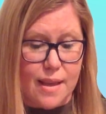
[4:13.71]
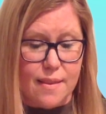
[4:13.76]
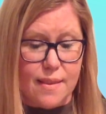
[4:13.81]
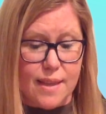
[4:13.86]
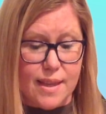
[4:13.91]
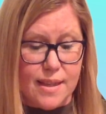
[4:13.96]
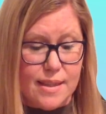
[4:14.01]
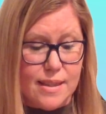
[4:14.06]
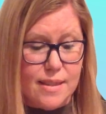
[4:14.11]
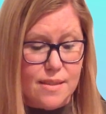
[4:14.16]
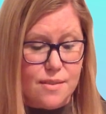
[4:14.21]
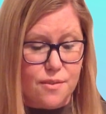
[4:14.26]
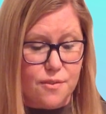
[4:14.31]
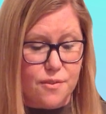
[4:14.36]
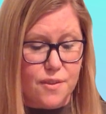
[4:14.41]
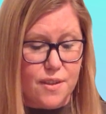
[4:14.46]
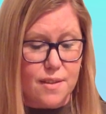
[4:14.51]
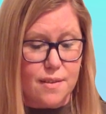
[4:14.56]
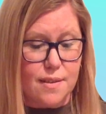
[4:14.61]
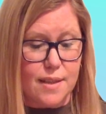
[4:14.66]
They need to
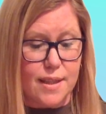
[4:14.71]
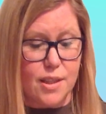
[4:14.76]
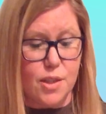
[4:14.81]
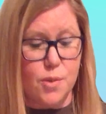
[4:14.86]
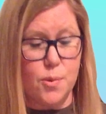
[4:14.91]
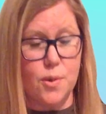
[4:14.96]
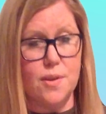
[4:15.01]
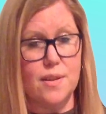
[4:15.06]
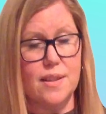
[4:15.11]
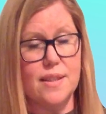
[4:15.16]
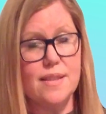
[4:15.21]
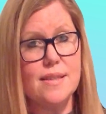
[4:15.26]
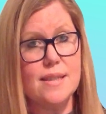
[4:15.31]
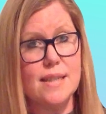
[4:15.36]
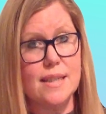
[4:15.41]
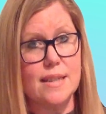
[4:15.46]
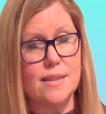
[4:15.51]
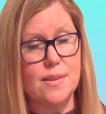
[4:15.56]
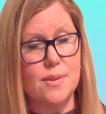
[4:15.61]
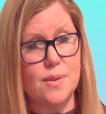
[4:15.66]
feel like you are
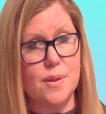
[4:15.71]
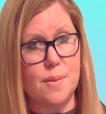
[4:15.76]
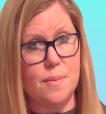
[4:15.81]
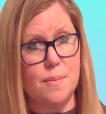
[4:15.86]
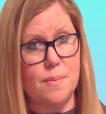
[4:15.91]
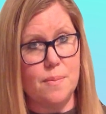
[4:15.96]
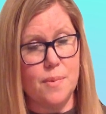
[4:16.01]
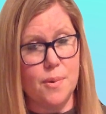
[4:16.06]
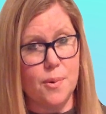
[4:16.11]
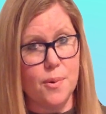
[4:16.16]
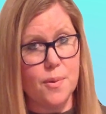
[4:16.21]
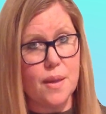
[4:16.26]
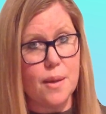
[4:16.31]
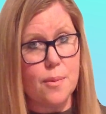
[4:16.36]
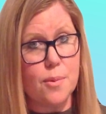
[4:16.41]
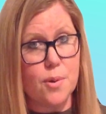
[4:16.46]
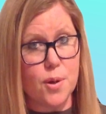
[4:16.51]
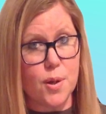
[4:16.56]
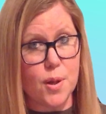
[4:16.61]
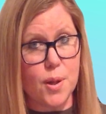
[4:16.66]
listening to them or they
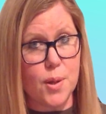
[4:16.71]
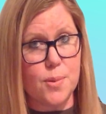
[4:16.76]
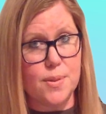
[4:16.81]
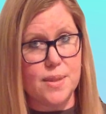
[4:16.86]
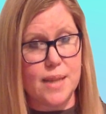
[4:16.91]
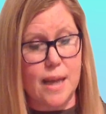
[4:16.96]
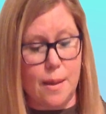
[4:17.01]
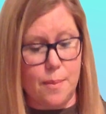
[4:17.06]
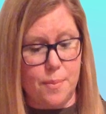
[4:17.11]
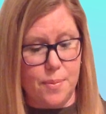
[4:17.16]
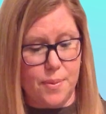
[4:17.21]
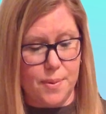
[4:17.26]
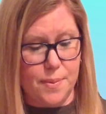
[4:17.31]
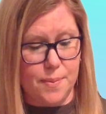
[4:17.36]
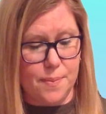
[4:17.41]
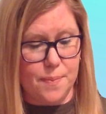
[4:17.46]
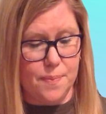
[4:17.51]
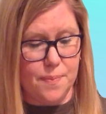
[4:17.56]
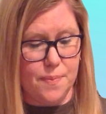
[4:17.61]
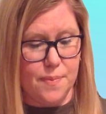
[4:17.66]
will close up.
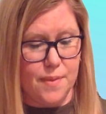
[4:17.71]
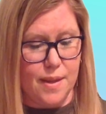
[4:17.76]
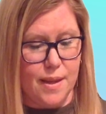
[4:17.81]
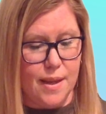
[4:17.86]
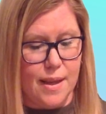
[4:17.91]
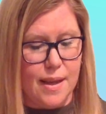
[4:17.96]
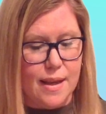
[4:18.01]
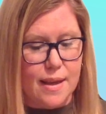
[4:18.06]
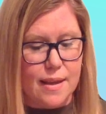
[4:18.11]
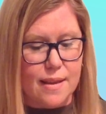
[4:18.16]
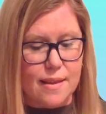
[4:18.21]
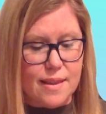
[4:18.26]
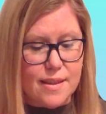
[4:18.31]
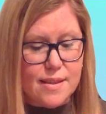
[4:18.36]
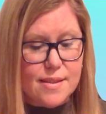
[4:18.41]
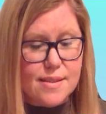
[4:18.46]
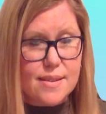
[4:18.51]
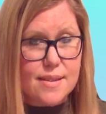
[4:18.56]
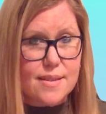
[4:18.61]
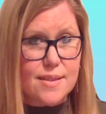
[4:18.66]

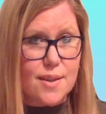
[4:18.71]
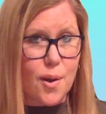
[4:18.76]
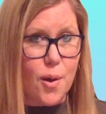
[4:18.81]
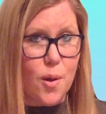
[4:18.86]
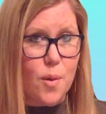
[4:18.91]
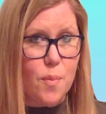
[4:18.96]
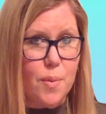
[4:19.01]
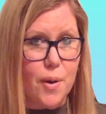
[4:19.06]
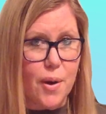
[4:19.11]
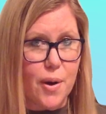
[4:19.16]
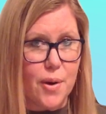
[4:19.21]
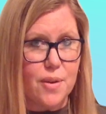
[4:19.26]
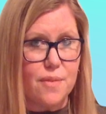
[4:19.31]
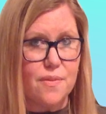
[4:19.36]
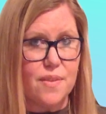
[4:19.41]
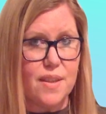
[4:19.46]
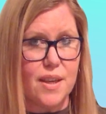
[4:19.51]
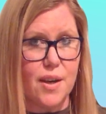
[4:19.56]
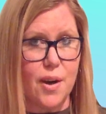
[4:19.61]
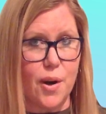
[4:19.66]
This is all part
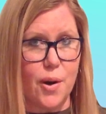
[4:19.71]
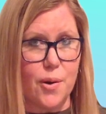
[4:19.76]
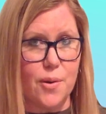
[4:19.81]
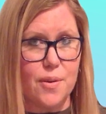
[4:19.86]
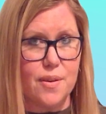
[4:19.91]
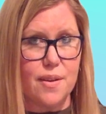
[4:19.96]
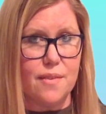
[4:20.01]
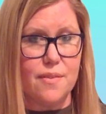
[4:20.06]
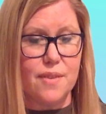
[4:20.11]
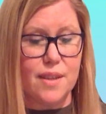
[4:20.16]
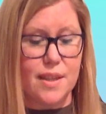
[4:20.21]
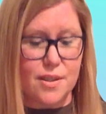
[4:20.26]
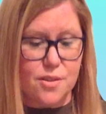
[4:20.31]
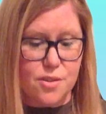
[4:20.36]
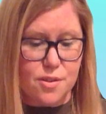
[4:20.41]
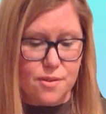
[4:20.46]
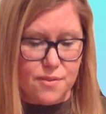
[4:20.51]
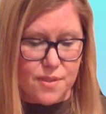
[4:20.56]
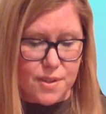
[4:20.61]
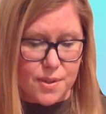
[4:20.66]
of the art of the
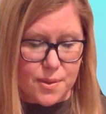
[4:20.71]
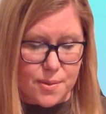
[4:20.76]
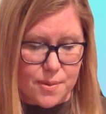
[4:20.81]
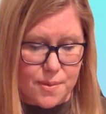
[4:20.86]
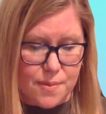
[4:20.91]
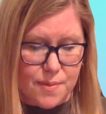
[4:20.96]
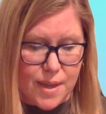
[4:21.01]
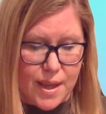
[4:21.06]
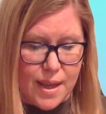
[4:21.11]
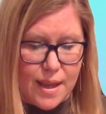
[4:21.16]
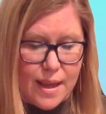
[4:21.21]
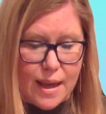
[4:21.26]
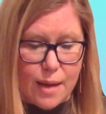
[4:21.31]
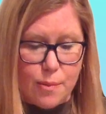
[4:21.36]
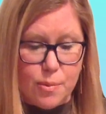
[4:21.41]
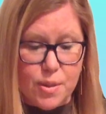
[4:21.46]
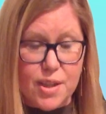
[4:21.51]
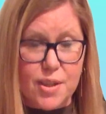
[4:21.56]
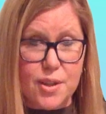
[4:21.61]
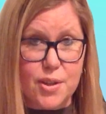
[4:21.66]
interview,
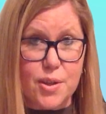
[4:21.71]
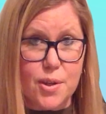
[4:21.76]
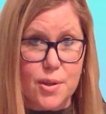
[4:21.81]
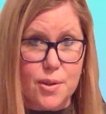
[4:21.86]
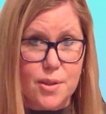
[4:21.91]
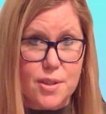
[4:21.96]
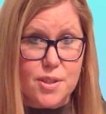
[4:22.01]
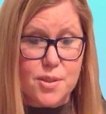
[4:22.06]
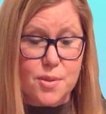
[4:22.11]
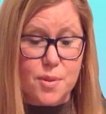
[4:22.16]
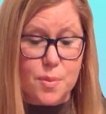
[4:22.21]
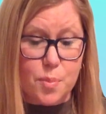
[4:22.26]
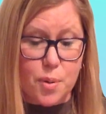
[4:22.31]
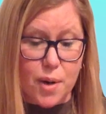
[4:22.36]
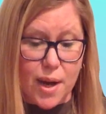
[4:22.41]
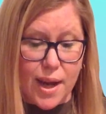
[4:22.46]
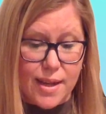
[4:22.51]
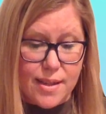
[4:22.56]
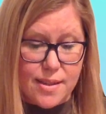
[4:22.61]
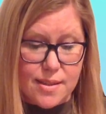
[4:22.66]
and we encourage you to
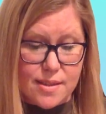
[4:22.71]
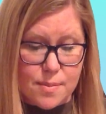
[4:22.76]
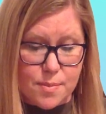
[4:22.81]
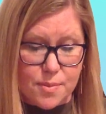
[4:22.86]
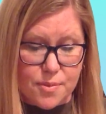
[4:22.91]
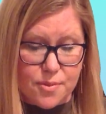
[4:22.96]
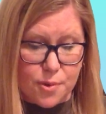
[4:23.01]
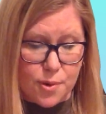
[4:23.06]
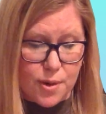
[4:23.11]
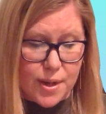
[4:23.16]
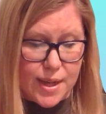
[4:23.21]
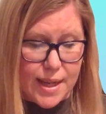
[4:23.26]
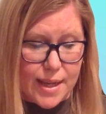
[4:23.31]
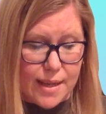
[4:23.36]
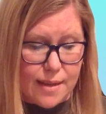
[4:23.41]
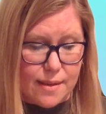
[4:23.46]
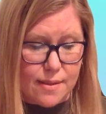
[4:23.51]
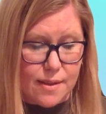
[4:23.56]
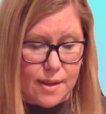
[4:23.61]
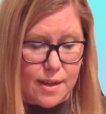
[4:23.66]
practice
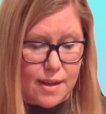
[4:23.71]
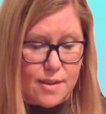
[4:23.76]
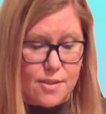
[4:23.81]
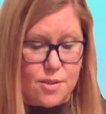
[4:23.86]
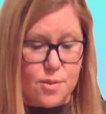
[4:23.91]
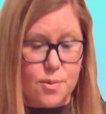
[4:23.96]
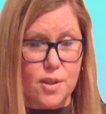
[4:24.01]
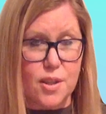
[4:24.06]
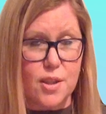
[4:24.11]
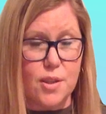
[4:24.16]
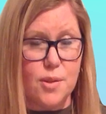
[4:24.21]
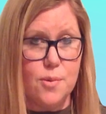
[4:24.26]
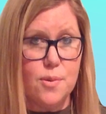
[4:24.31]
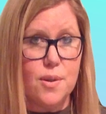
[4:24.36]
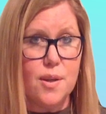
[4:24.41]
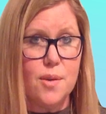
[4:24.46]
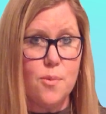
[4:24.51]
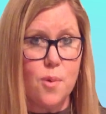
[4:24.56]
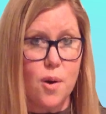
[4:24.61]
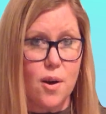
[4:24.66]
beforehand so that you
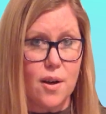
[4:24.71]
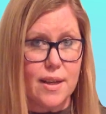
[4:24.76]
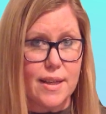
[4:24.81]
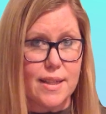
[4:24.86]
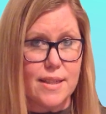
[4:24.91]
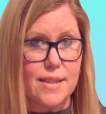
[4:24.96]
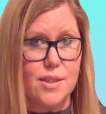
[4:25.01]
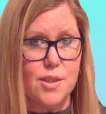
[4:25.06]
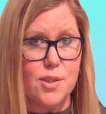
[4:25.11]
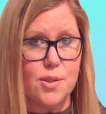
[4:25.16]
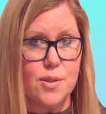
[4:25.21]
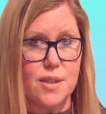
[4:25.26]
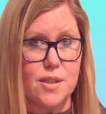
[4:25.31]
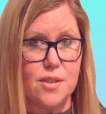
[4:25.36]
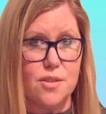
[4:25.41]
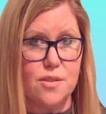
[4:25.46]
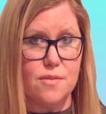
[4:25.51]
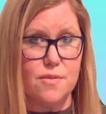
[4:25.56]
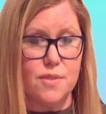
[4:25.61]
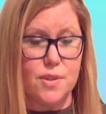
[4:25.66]
can walk into your
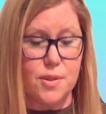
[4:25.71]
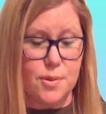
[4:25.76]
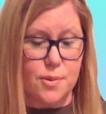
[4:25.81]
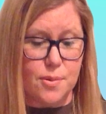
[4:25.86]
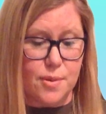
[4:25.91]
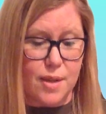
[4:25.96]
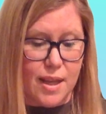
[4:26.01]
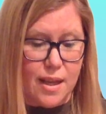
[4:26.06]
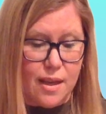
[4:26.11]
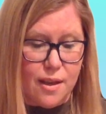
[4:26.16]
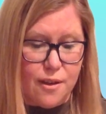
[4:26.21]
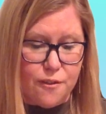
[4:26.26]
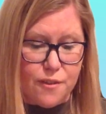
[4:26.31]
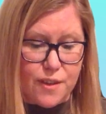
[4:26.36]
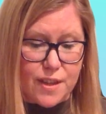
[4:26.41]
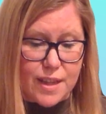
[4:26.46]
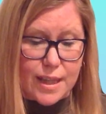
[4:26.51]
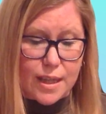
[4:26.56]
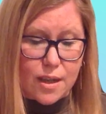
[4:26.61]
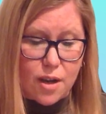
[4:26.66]
interview
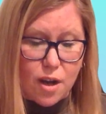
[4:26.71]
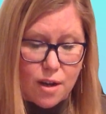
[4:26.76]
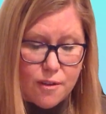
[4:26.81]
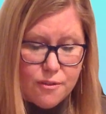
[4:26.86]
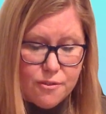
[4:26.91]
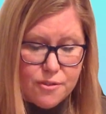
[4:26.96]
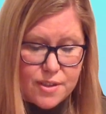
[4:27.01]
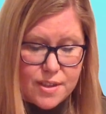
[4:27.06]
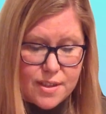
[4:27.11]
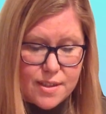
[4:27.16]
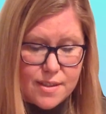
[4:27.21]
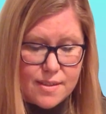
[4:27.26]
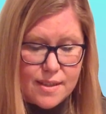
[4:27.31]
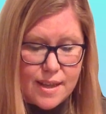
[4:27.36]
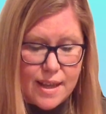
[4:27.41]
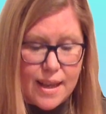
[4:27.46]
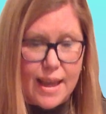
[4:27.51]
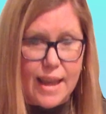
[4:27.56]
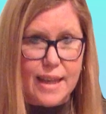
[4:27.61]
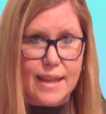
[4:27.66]
feeling confident
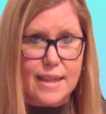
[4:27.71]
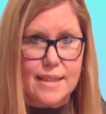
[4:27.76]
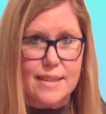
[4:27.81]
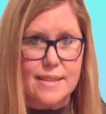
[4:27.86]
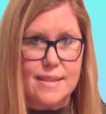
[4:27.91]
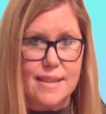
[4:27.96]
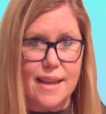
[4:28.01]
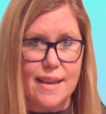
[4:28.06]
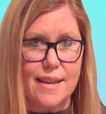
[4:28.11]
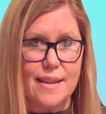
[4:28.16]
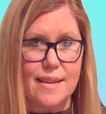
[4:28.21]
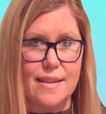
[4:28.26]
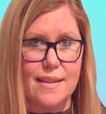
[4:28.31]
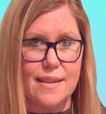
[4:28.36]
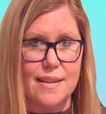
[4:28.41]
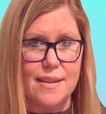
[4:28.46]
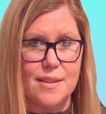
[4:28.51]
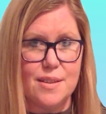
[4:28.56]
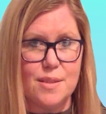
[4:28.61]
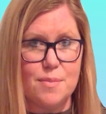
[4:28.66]
and
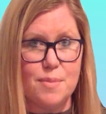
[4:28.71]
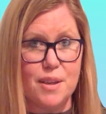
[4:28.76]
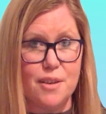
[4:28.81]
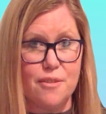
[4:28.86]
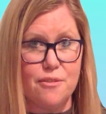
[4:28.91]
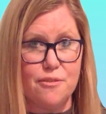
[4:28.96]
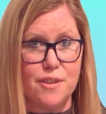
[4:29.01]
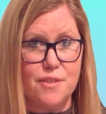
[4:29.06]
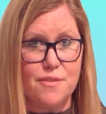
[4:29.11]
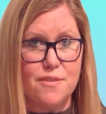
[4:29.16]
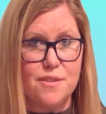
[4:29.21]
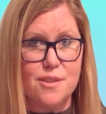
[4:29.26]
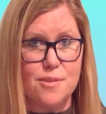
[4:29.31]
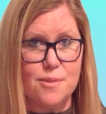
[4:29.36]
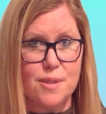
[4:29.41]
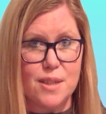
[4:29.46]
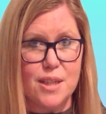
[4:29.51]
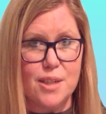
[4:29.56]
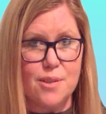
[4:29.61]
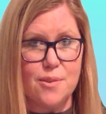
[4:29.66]
excited to be a Fifth
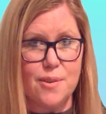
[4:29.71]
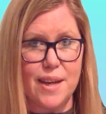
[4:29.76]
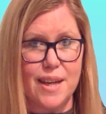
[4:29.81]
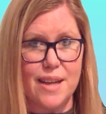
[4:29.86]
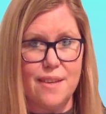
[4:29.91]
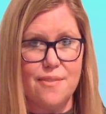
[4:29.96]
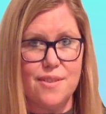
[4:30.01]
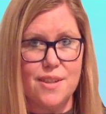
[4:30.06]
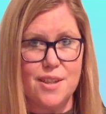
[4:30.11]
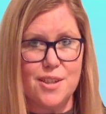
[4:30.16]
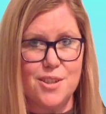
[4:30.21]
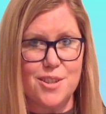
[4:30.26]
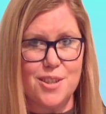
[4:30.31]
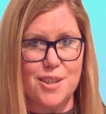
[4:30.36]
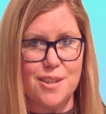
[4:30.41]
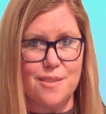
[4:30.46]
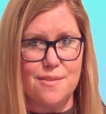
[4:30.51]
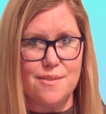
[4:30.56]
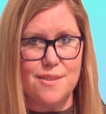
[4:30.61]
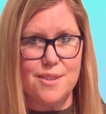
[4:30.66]
Street Creative
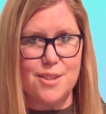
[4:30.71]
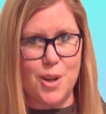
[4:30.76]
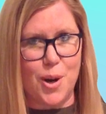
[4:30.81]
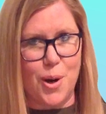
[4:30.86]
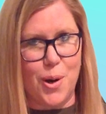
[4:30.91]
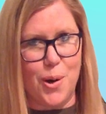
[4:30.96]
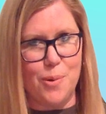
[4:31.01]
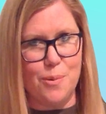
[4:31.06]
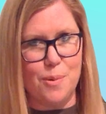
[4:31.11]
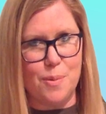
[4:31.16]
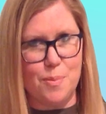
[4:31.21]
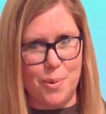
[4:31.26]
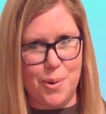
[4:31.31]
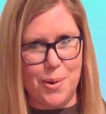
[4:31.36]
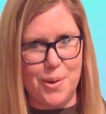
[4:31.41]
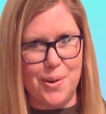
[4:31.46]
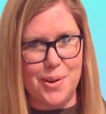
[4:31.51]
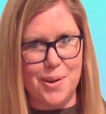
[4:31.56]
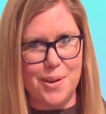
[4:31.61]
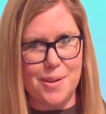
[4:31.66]
Initiative star
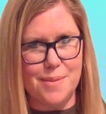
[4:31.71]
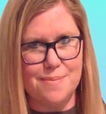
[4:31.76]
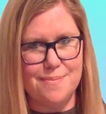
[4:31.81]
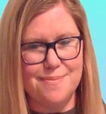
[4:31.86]
reporter.